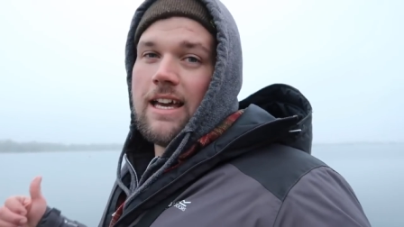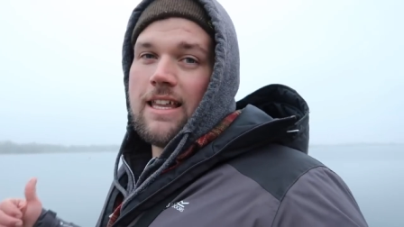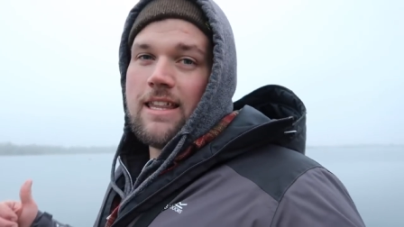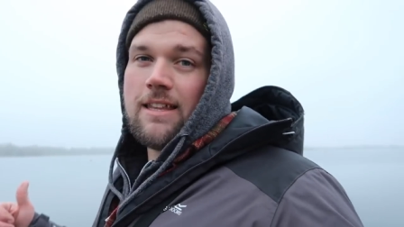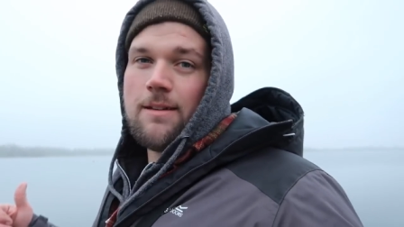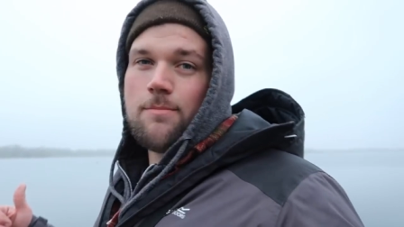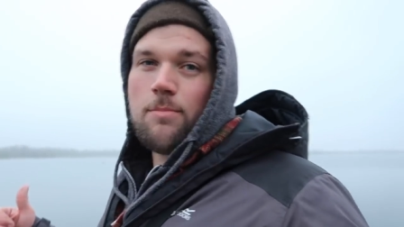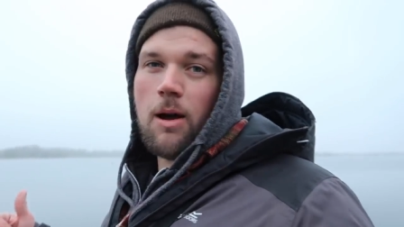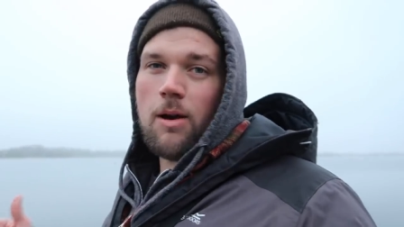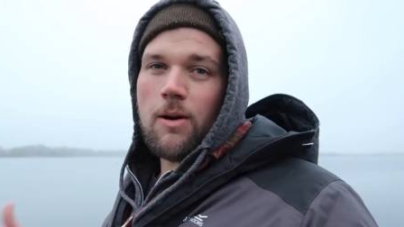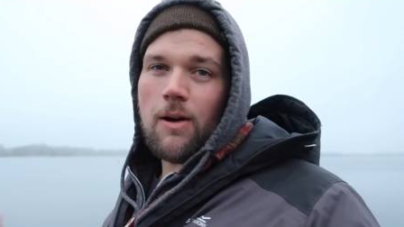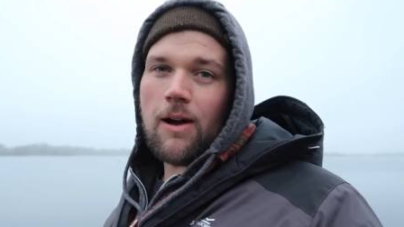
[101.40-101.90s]
at
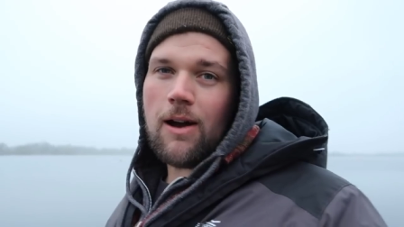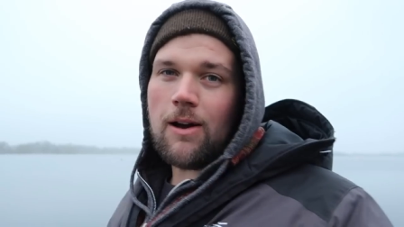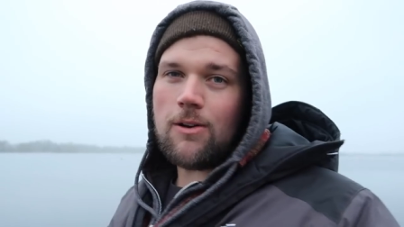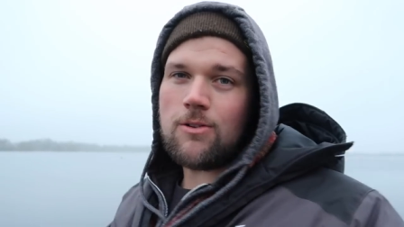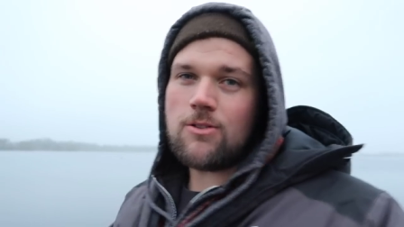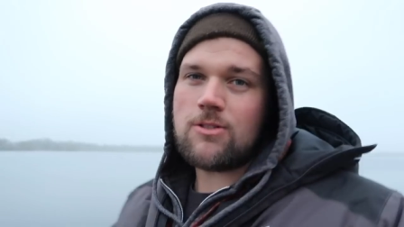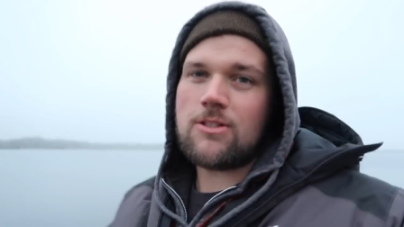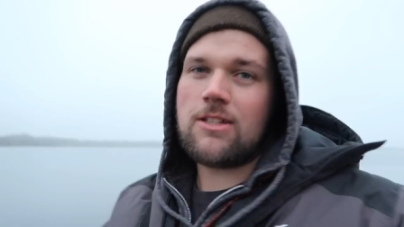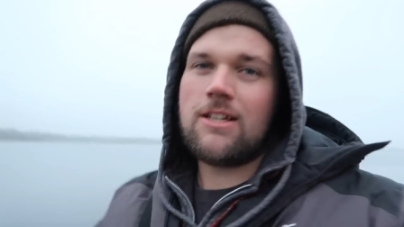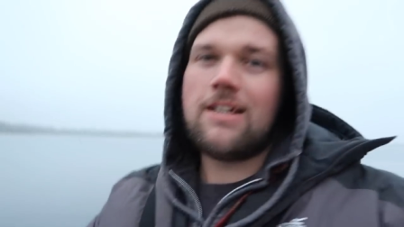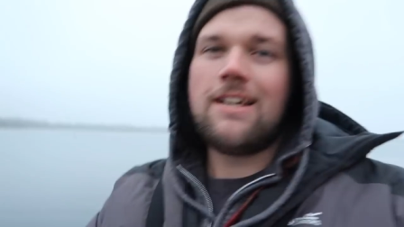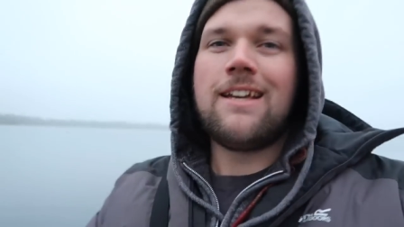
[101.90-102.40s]
the
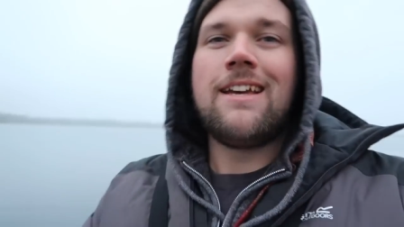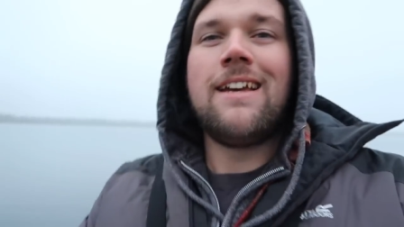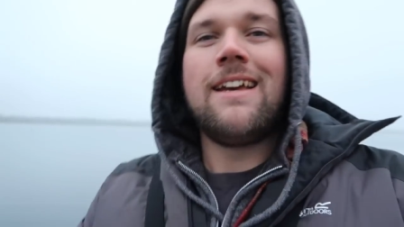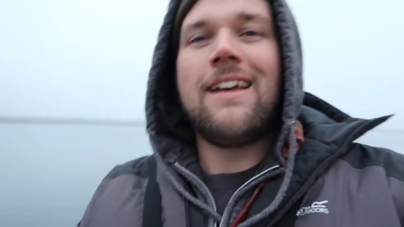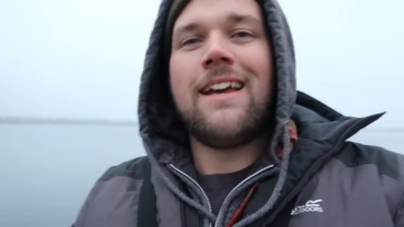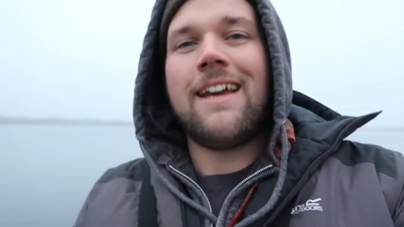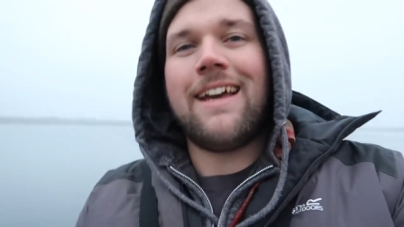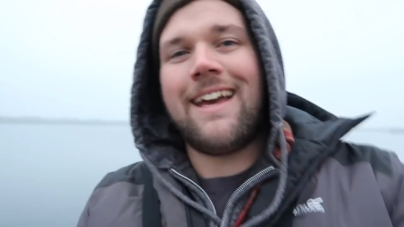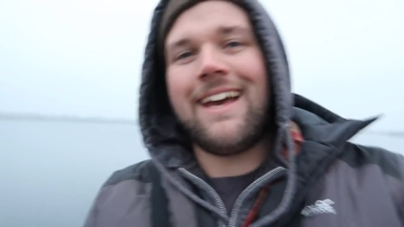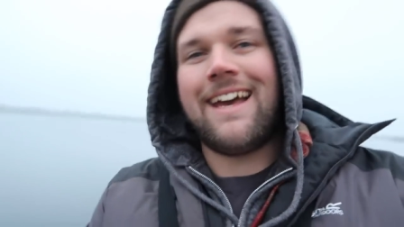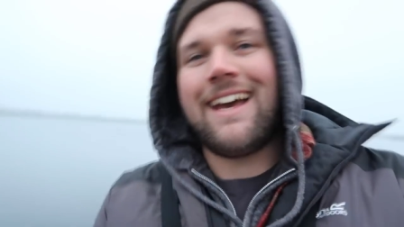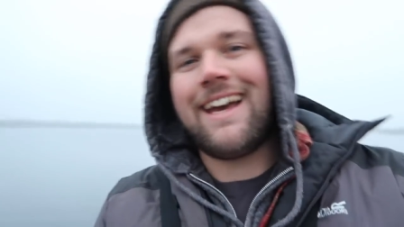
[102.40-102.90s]
boathouse,
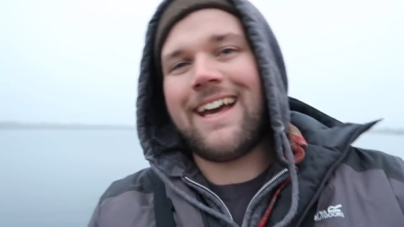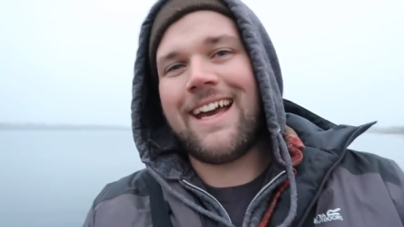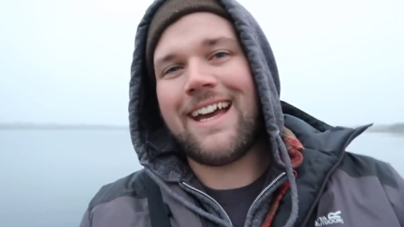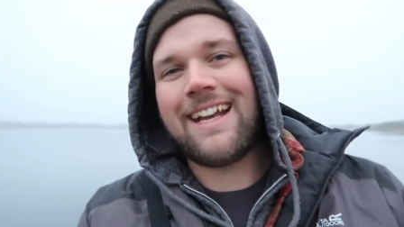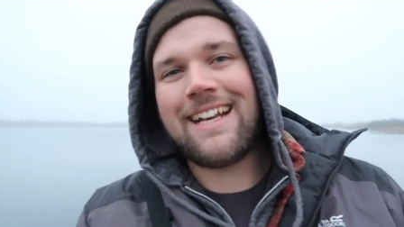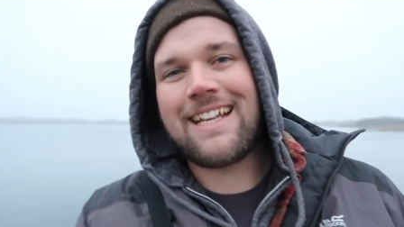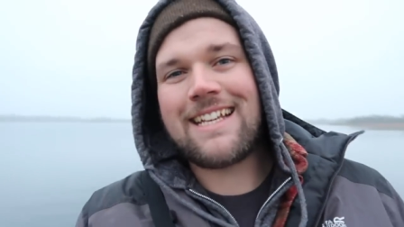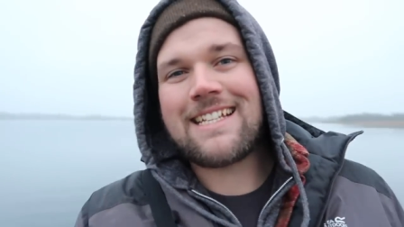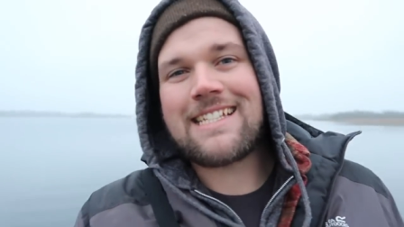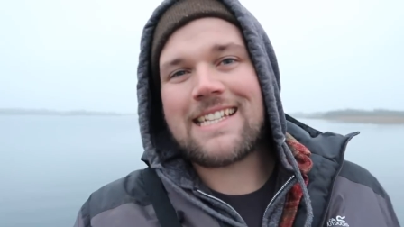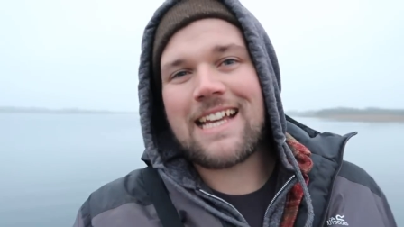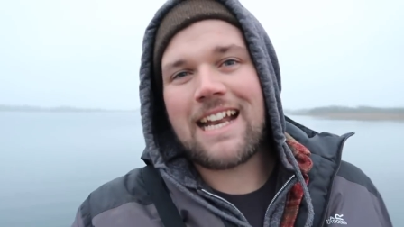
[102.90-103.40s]
uh,
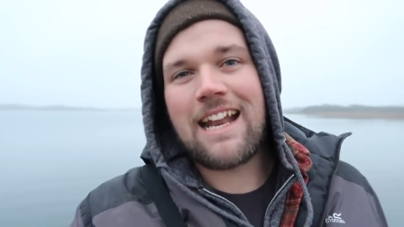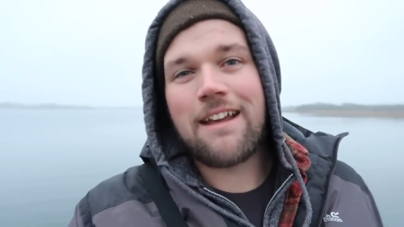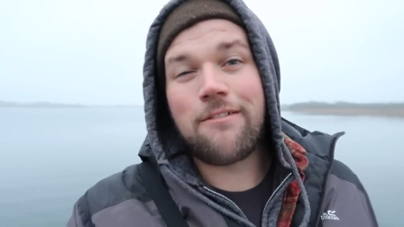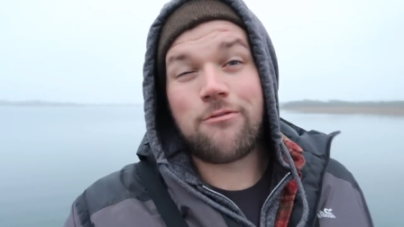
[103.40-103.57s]
and he said